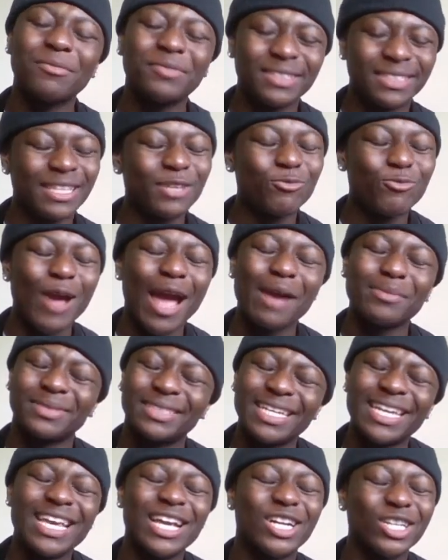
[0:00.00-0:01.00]
The rap
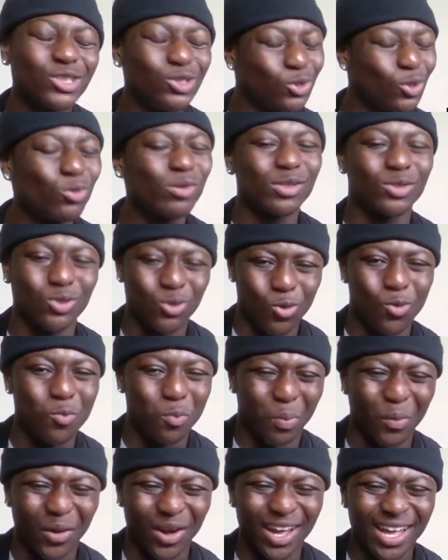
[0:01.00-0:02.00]
shit he could do it too,
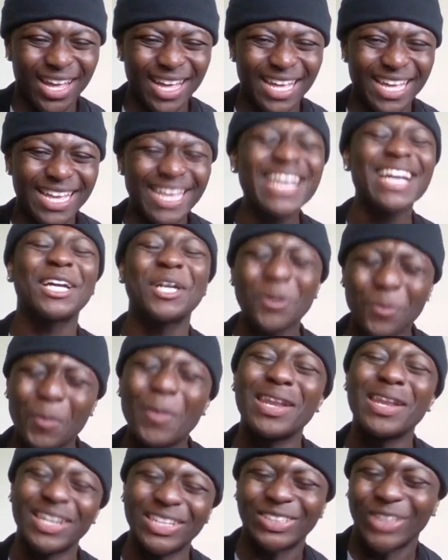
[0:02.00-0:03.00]
but he could have
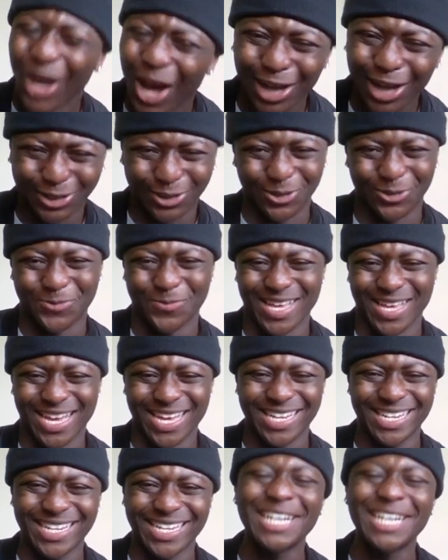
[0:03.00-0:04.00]
been a doctor,
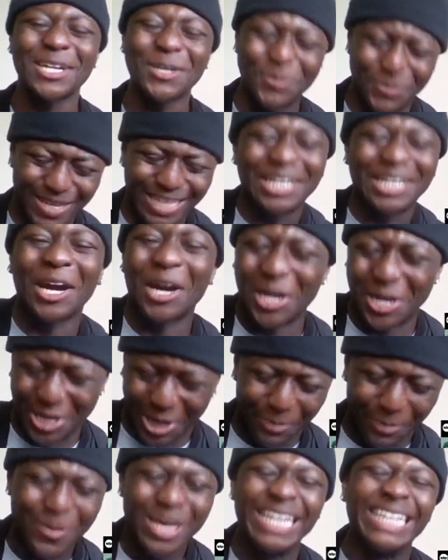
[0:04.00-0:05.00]
man. He could be
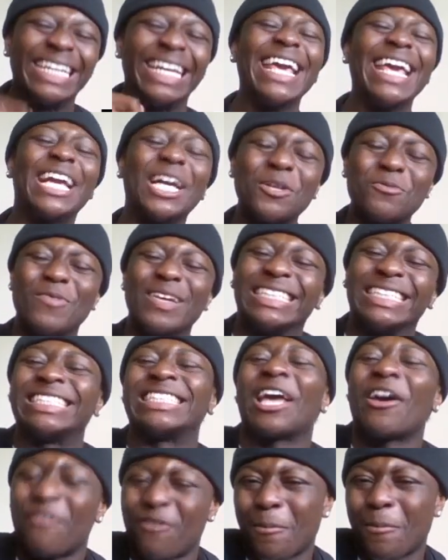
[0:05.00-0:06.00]
cutting up. He could have been
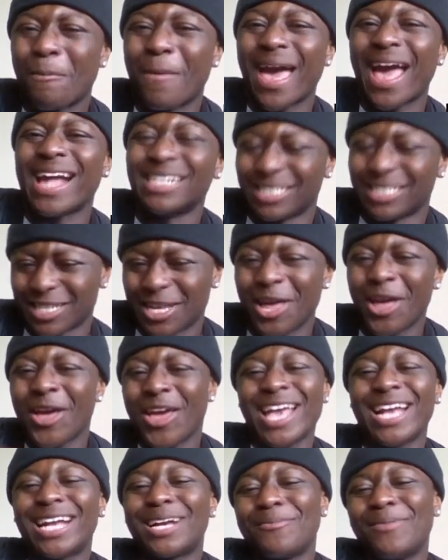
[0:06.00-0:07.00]
chefing man's.
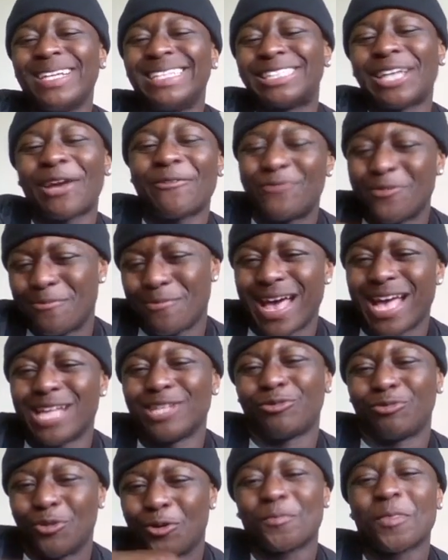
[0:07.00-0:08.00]
He could be chefing
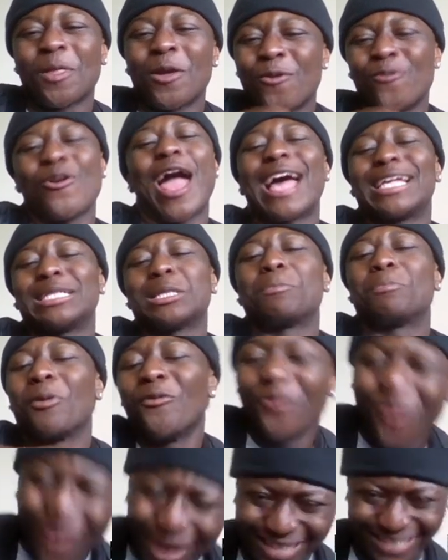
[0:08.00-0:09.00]
man's for as a
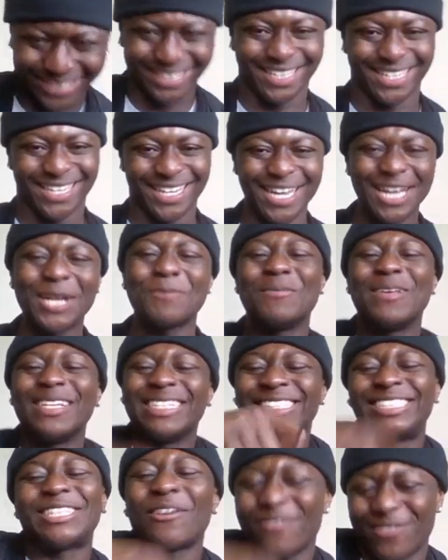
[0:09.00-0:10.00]
profession. He could be
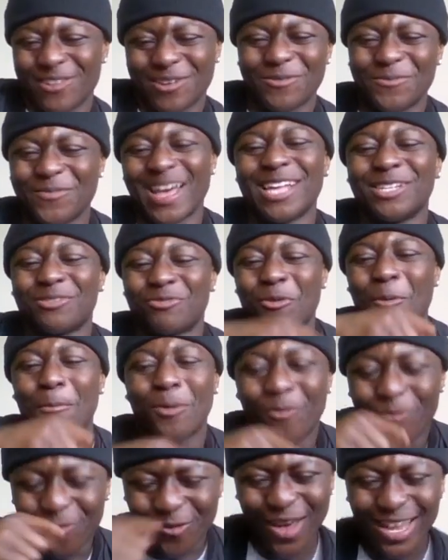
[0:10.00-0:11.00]
chefing a man's for a
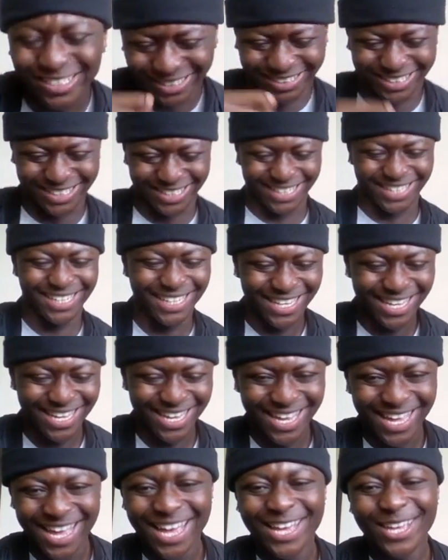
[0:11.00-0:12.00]
profession.
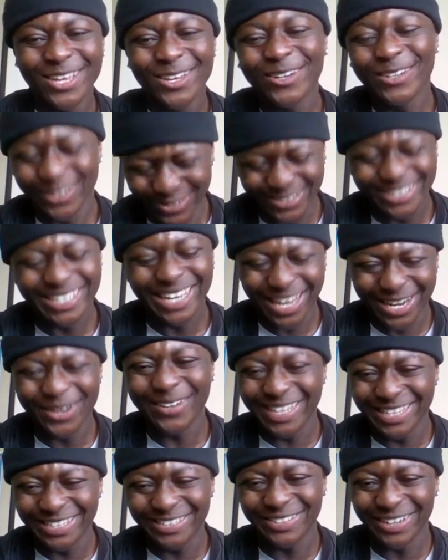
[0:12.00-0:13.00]
You get
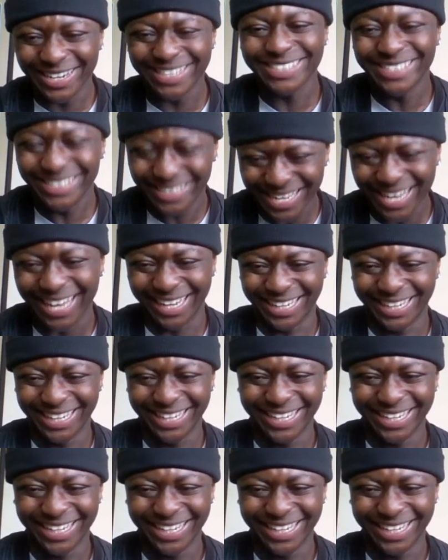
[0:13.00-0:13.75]
what he's trying to say?